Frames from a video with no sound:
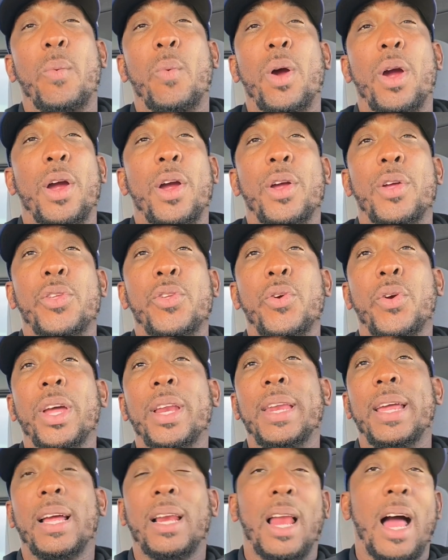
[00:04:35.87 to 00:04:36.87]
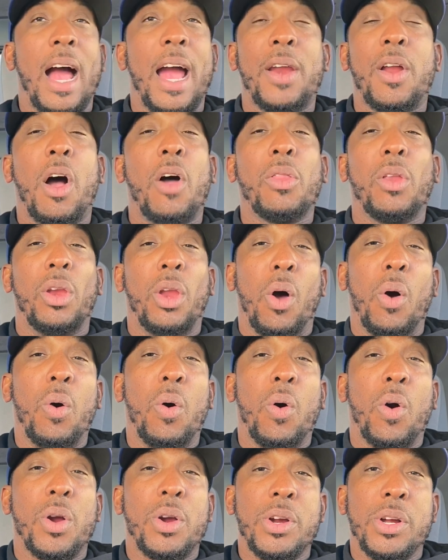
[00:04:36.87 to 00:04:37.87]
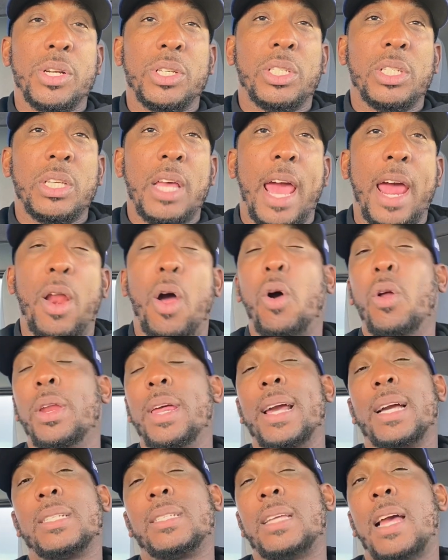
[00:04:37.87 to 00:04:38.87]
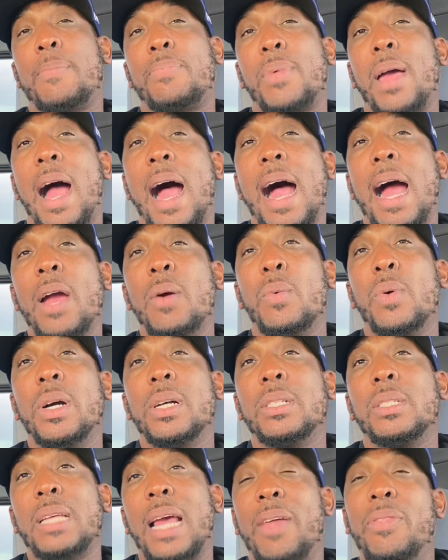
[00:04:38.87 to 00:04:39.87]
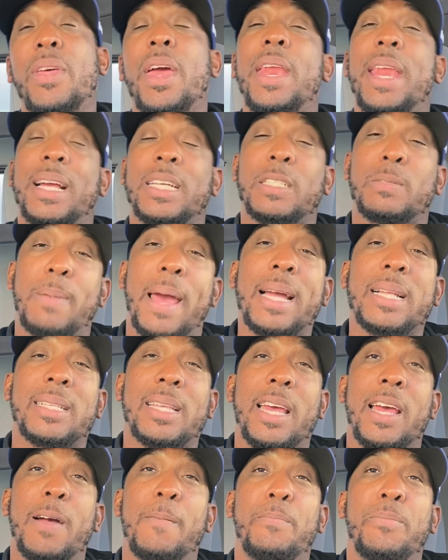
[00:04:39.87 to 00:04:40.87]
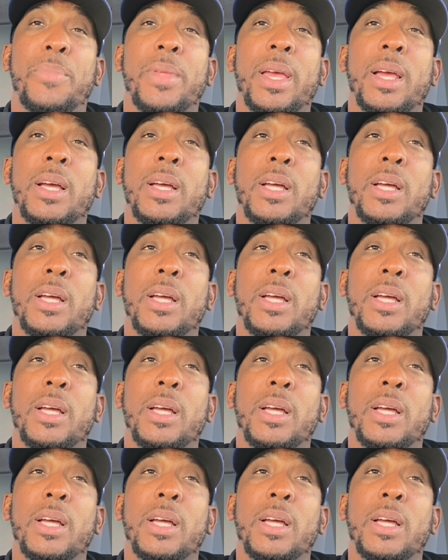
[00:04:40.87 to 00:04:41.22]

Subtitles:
where you can decline all the low orders and only accept the high ones and then expect them